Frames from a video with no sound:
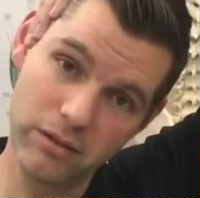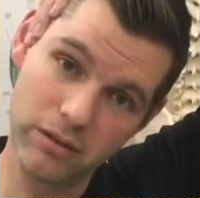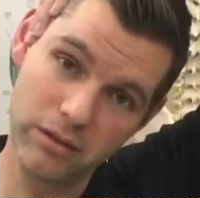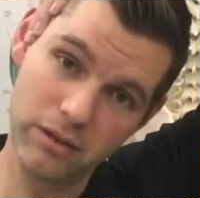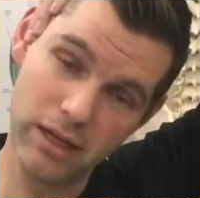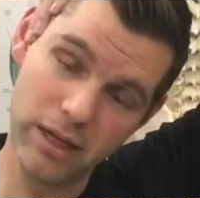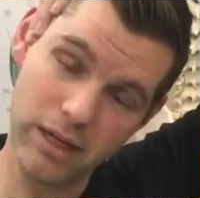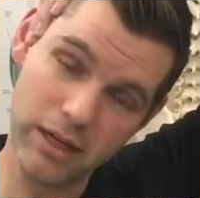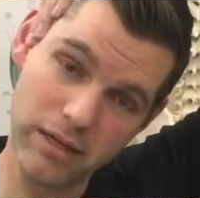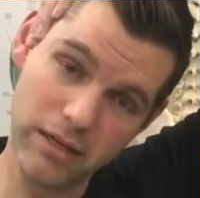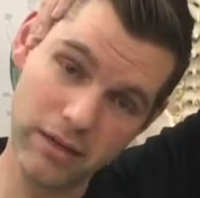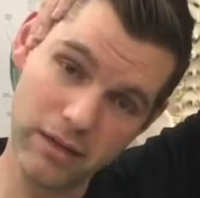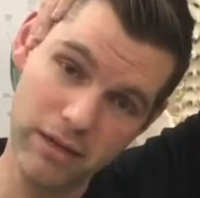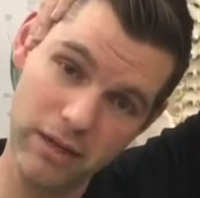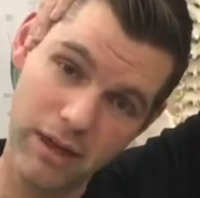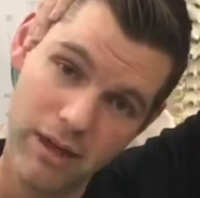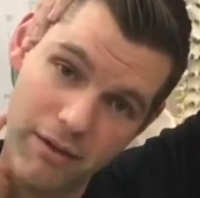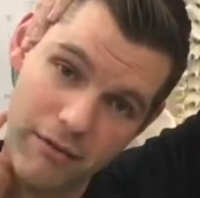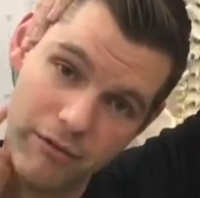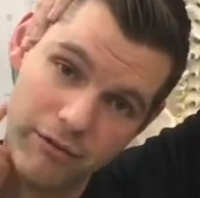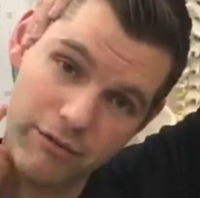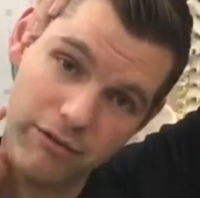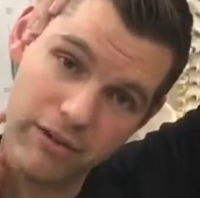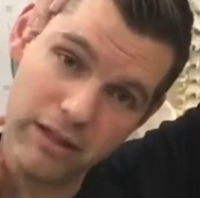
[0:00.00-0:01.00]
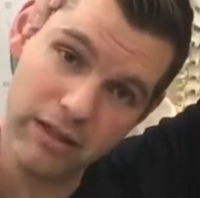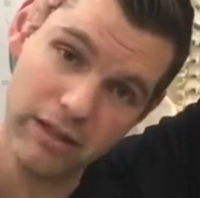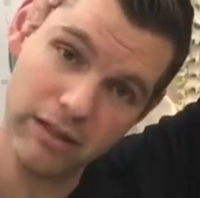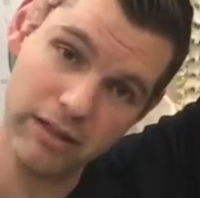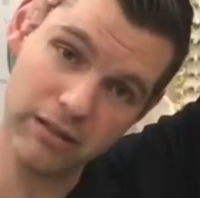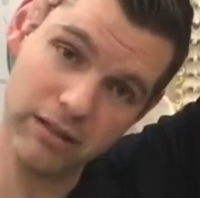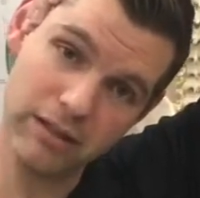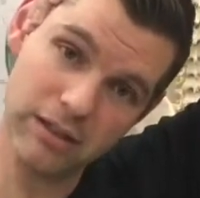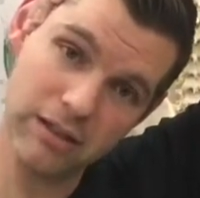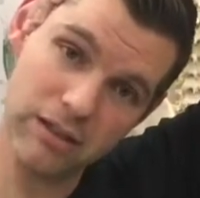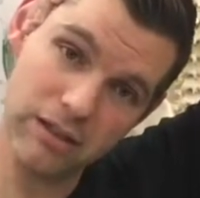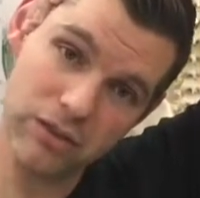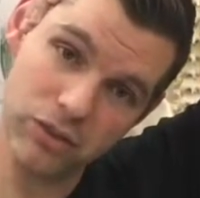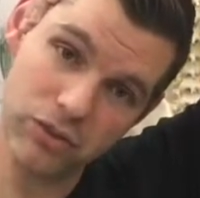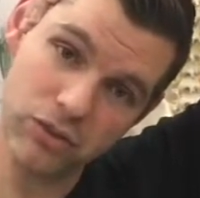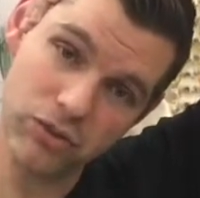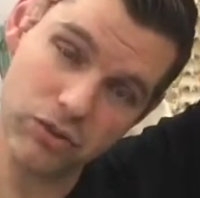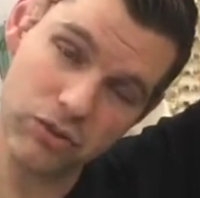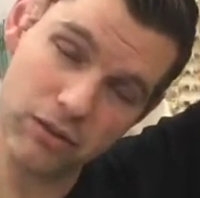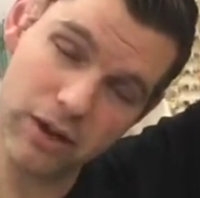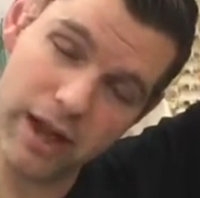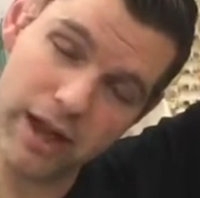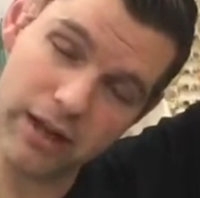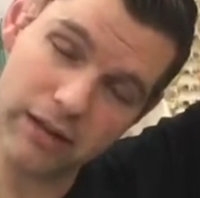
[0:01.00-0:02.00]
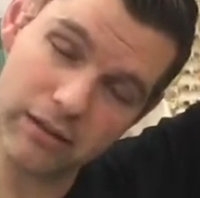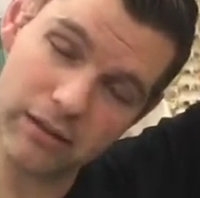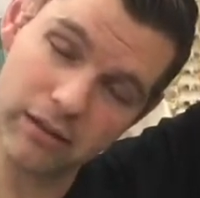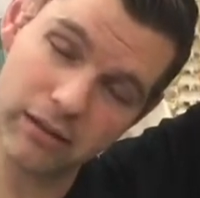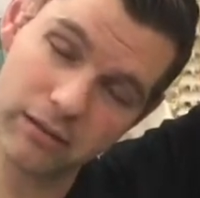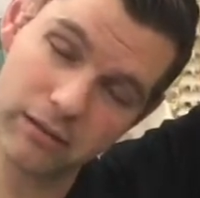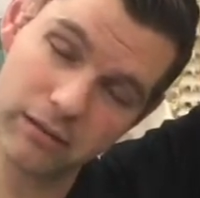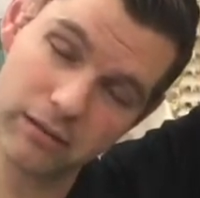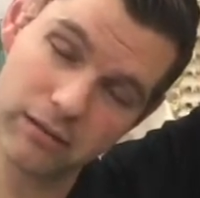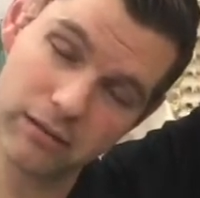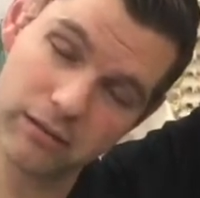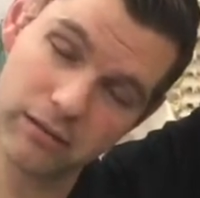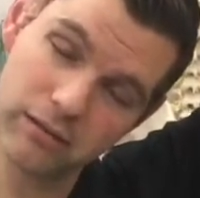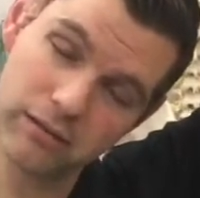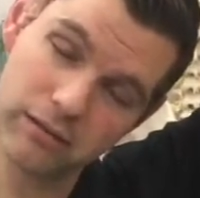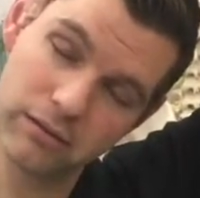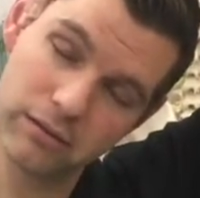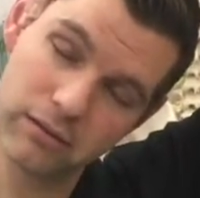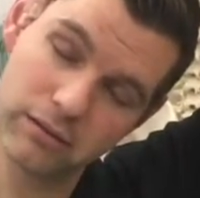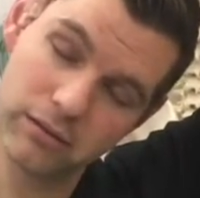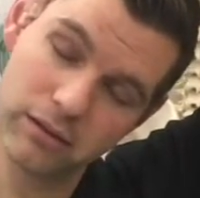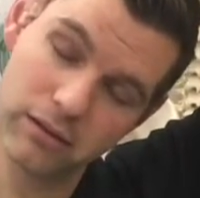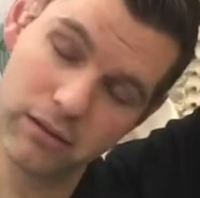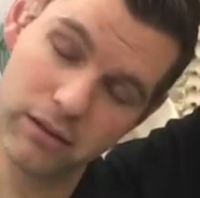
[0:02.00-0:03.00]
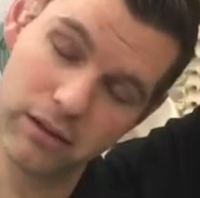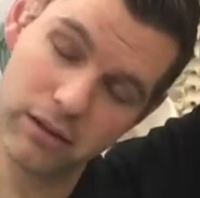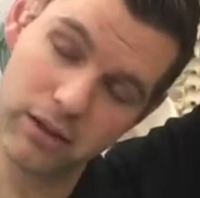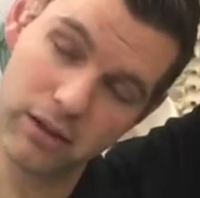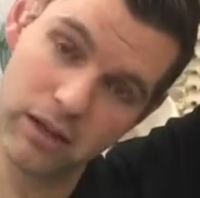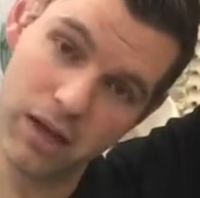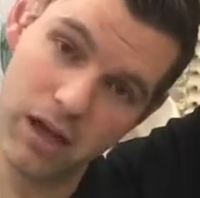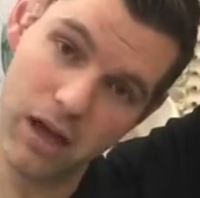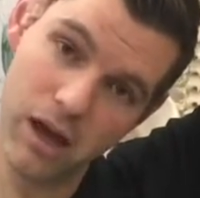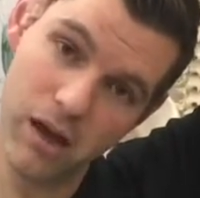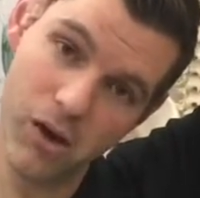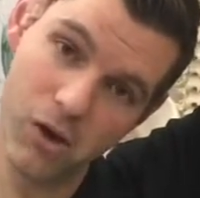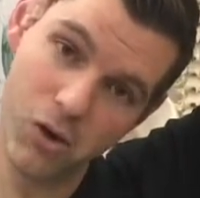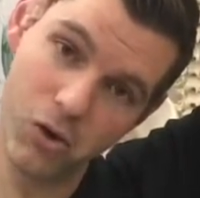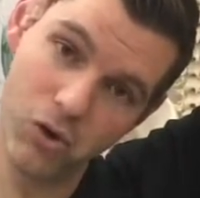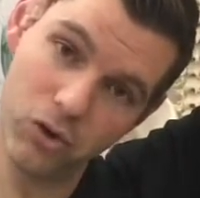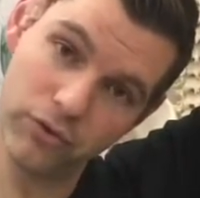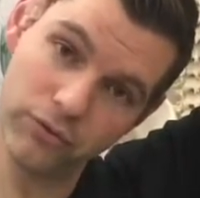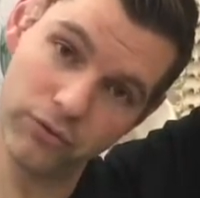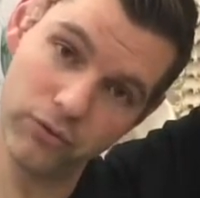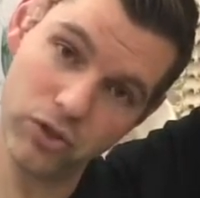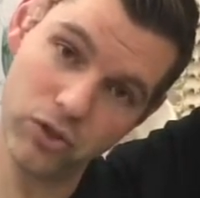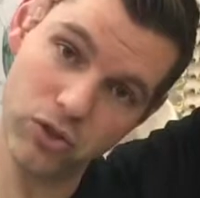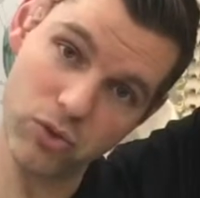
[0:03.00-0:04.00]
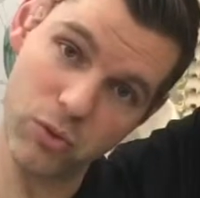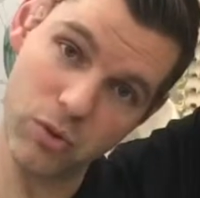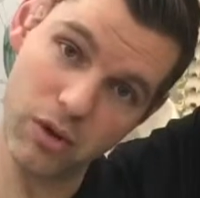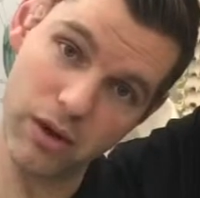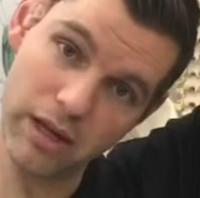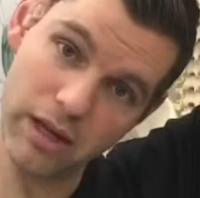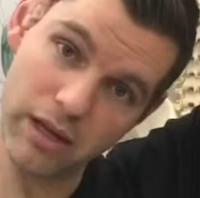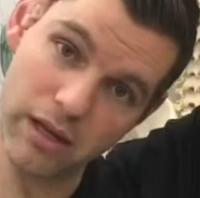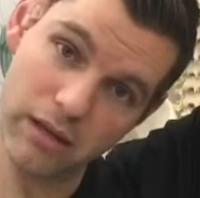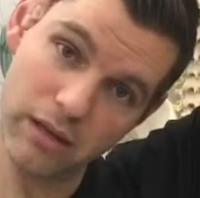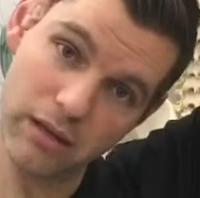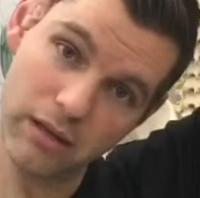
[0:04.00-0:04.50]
Okay? Feeling these contract. Hold for 20.